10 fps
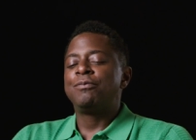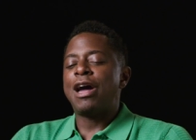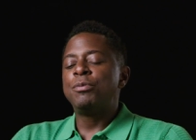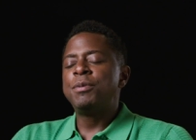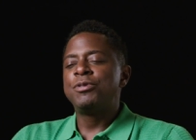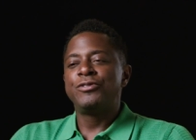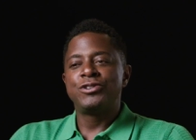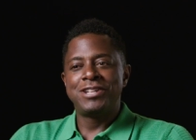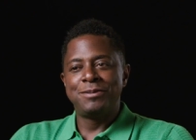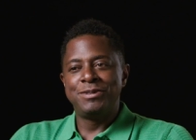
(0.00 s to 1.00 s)
I remember the
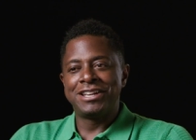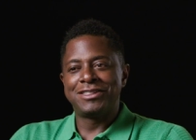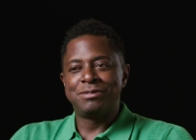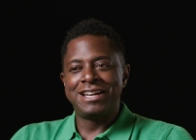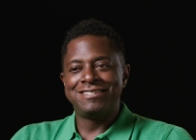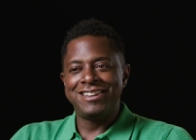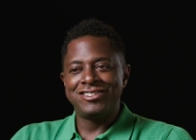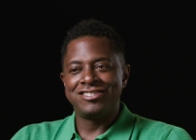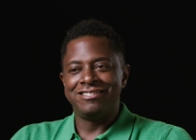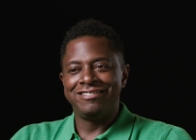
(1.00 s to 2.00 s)
first day being at the
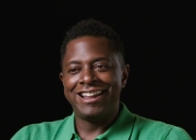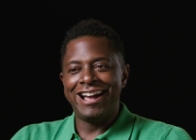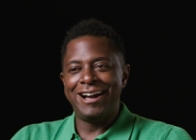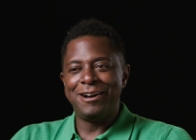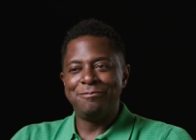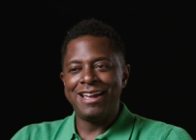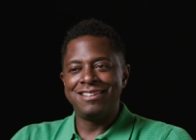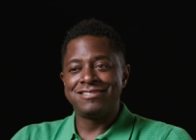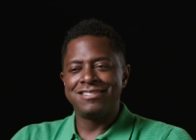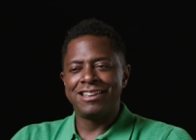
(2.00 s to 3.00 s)
plantation um,
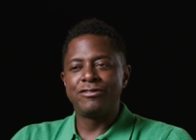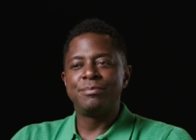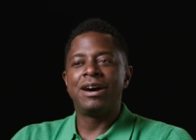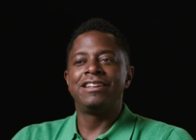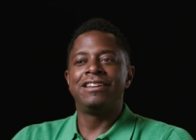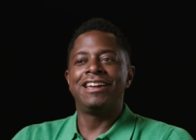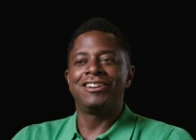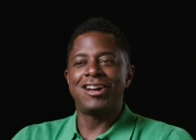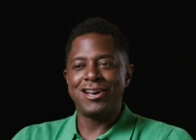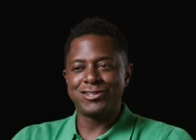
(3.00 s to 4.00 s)
and seeing everybody
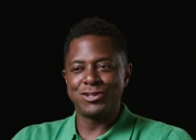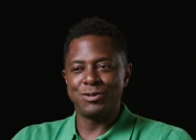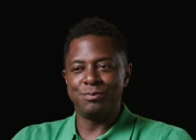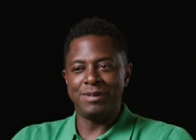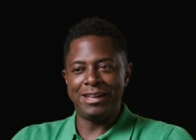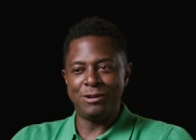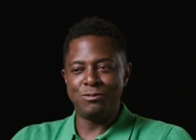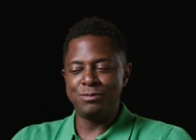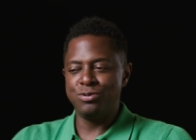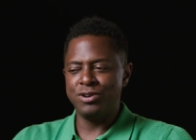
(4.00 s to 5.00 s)
in costume. And at
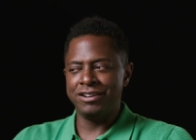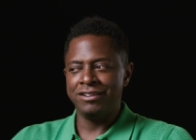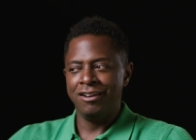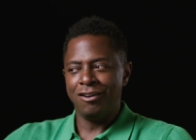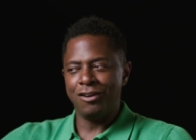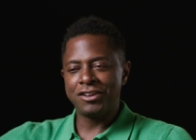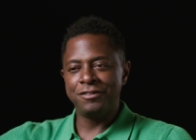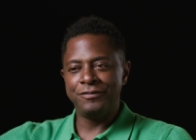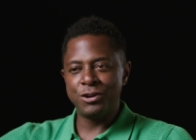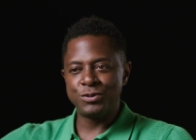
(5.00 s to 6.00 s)
one point, all the
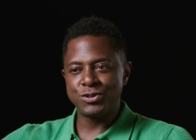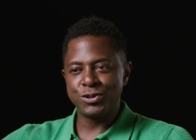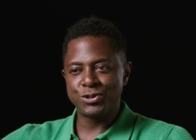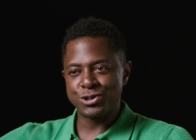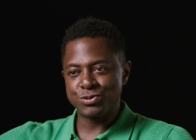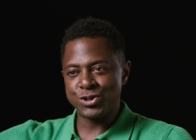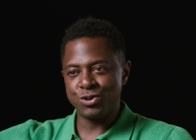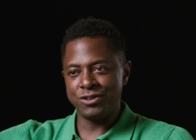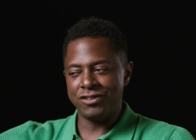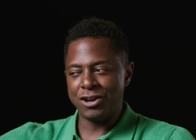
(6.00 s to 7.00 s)
Confederate soldiers were
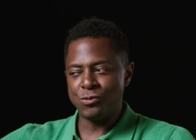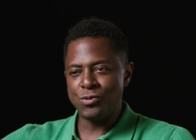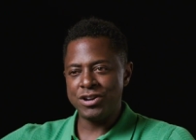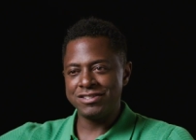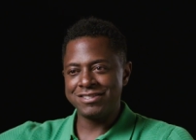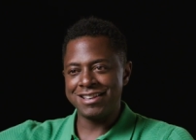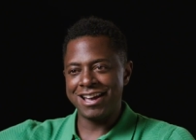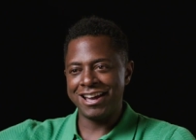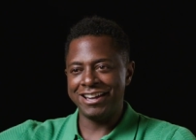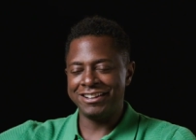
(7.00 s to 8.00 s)
sort of on one
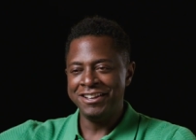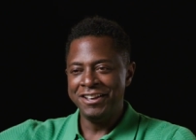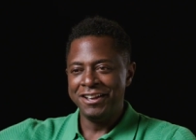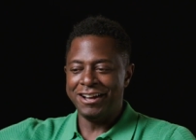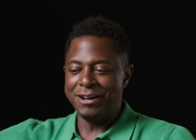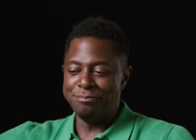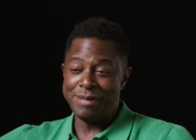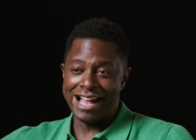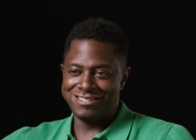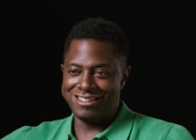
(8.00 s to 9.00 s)
side um,
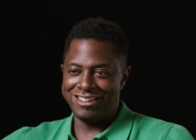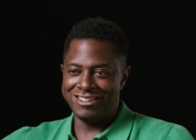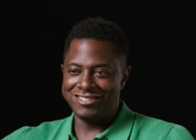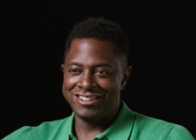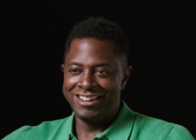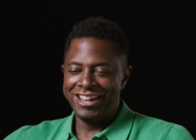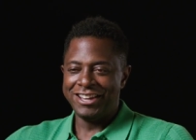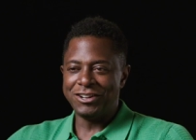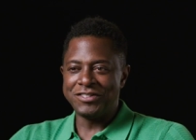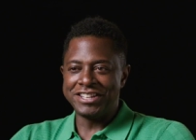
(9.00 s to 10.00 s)
backstage,
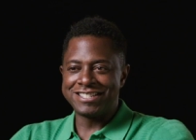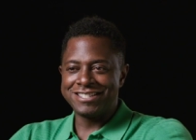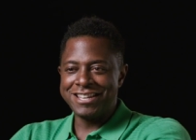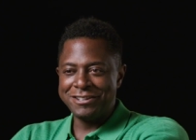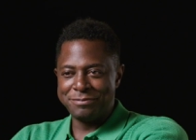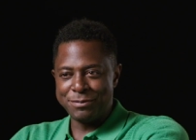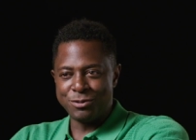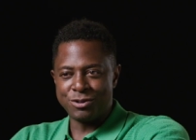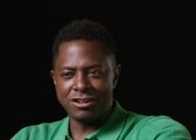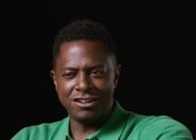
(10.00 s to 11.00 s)
and all the enslaved
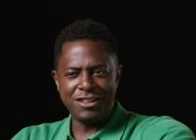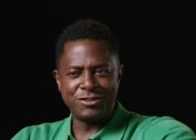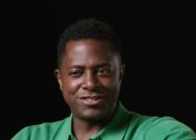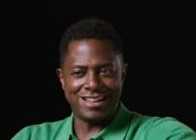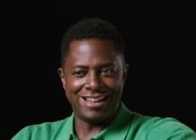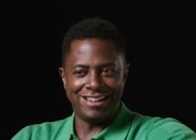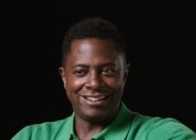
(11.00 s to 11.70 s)
people were on another side.